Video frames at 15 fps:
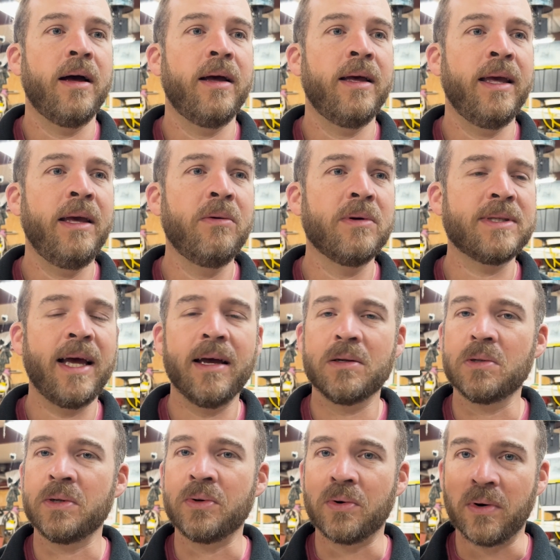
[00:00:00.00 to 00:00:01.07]
He was
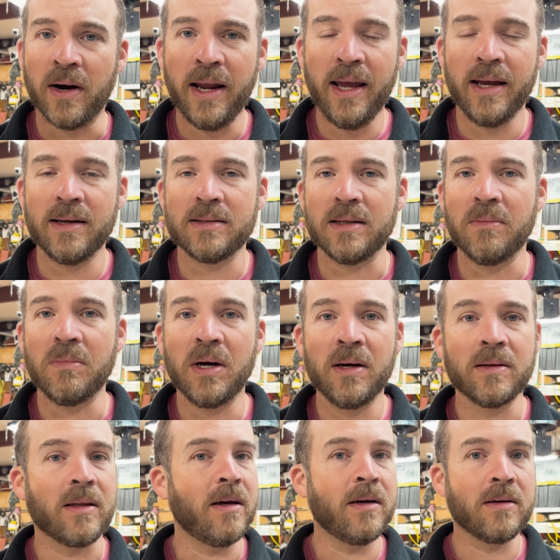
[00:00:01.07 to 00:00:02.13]
actually ranked
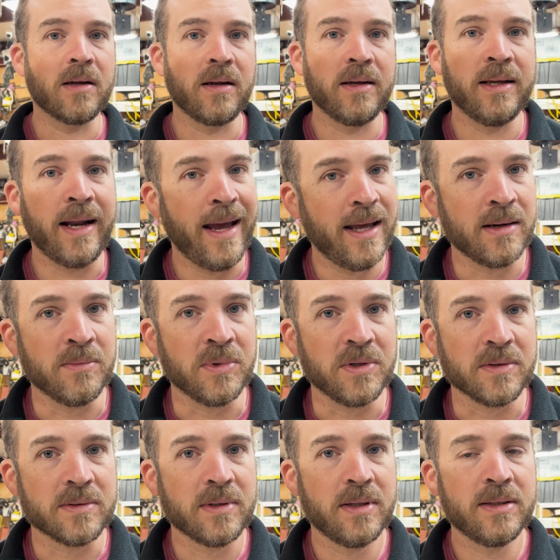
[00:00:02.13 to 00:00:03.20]
among the unclean
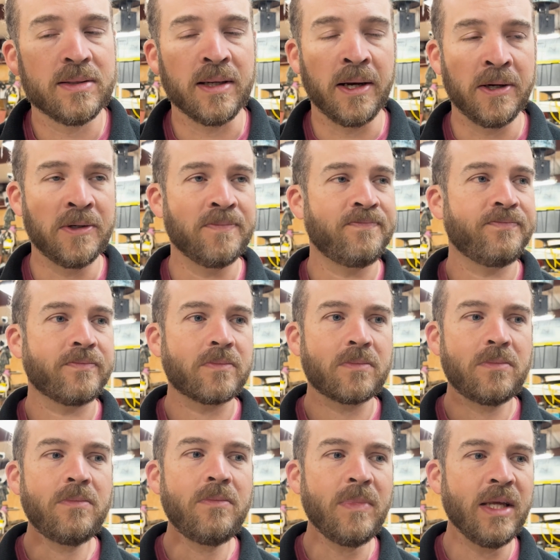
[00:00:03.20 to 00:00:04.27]
animals. So
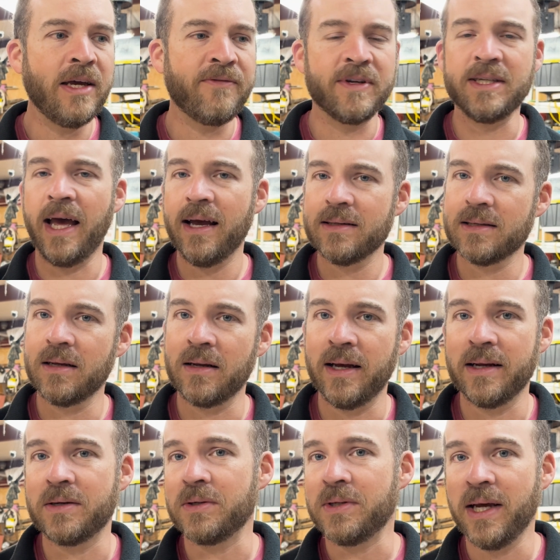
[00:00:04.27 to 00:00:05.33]
if a tax
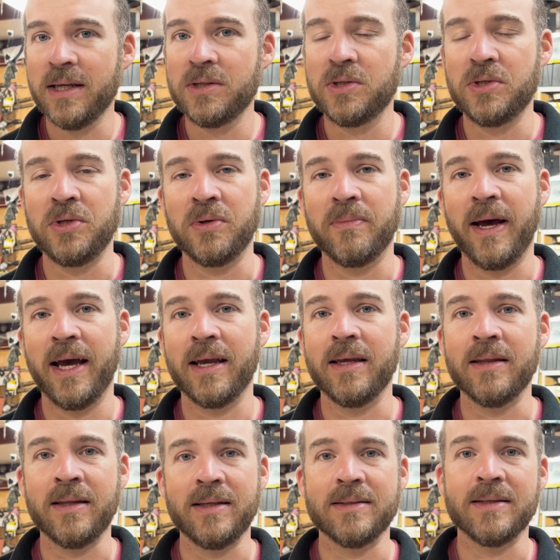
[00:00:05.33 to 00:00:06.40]
collector touched you back
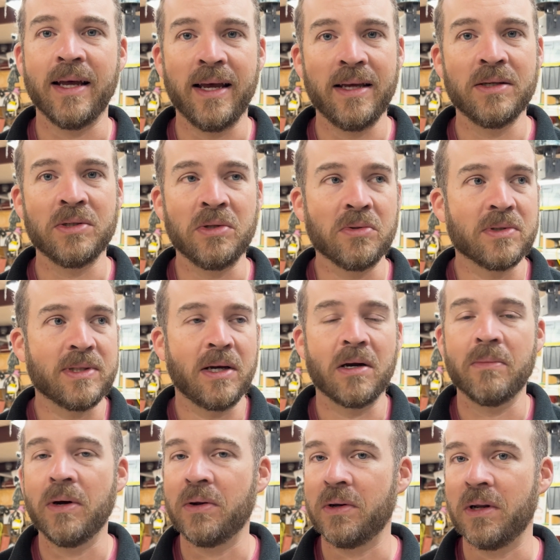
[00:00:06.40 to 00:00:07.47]
in these days, you were
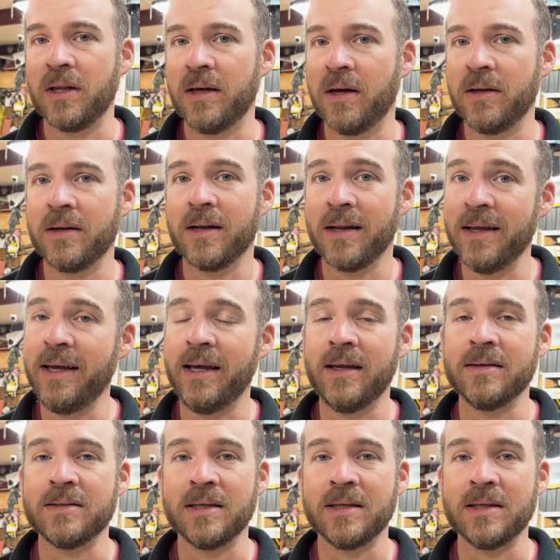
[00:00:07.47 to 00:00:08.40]
ceremonially unclean.